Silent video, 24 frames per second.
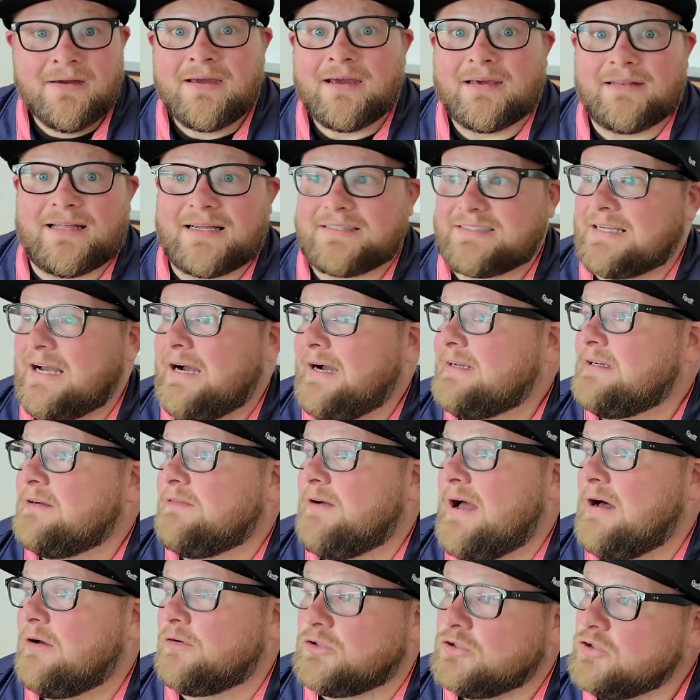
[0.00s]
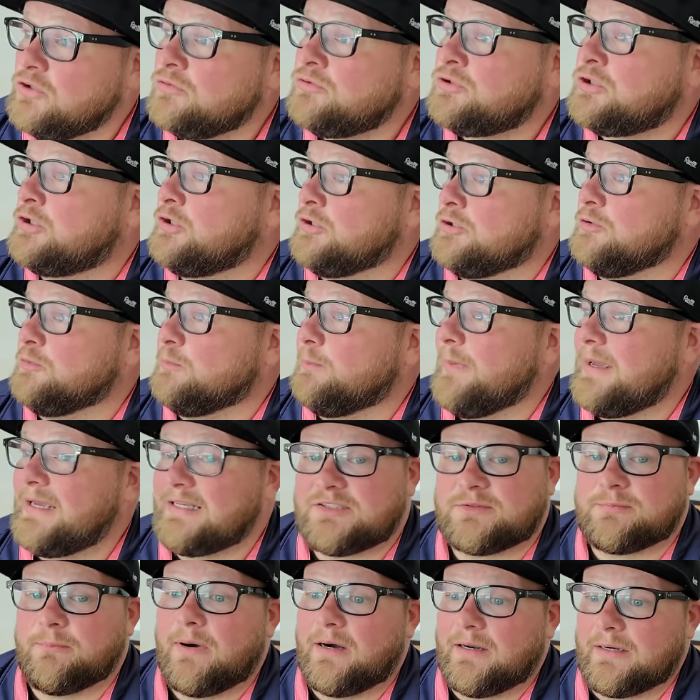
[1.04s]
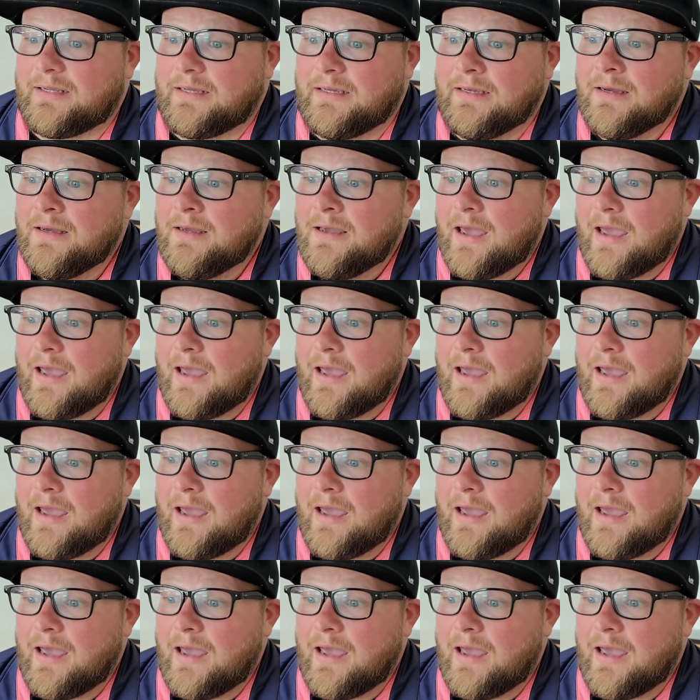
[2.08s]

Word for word: And that's kind of how YouTube makes money.